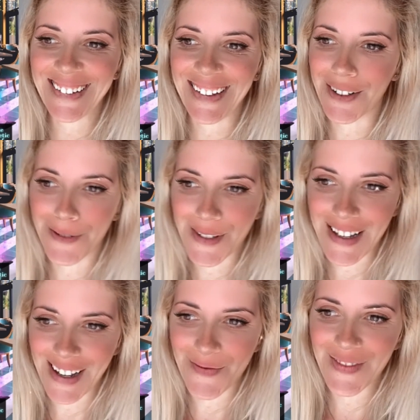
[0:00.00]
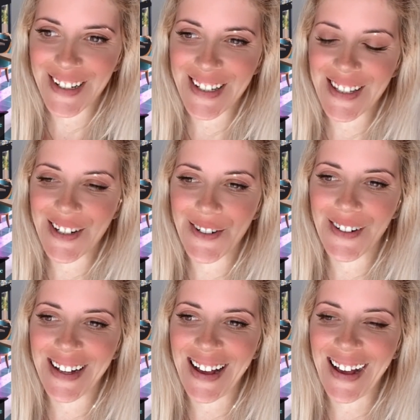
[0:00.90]
In our first time.
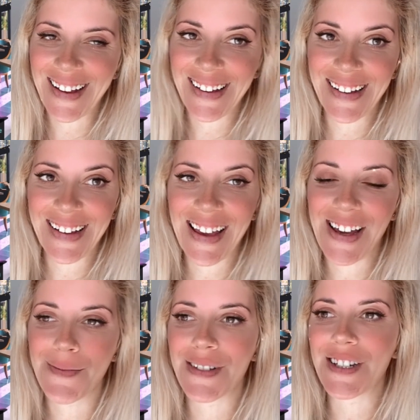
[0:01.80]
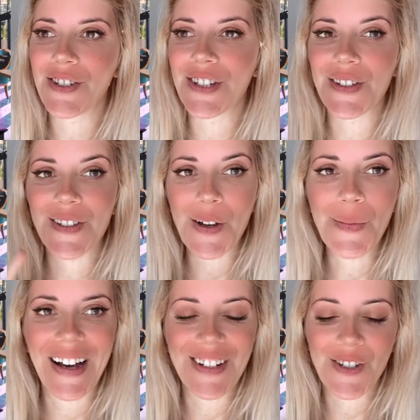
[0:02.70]
So I am teaching so
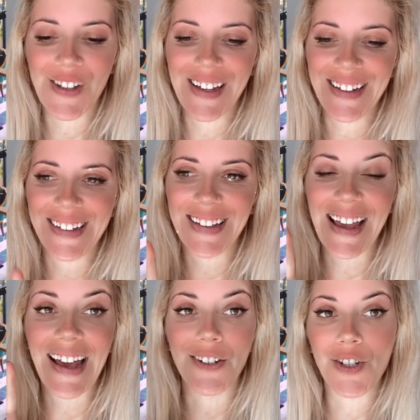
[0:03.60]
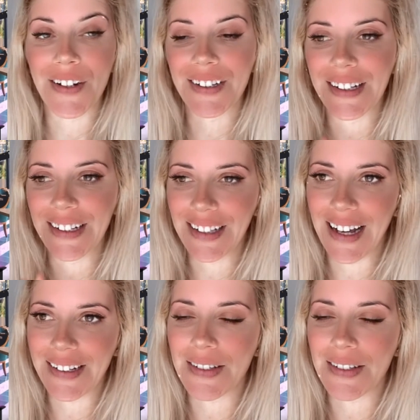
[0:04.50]
much in Energetically Aligned.